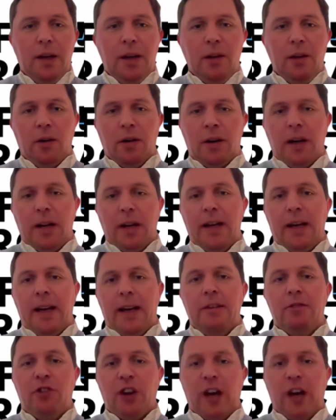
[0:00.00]
kind of get
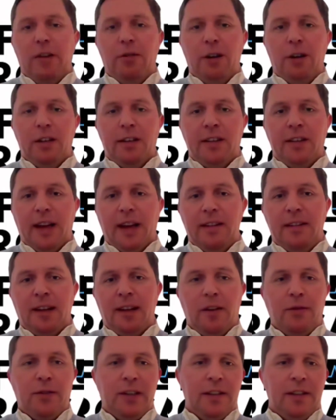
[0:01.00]
a general sense
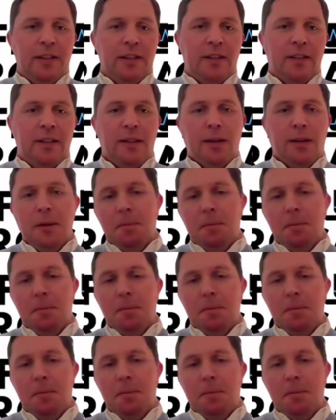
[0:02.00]
of is,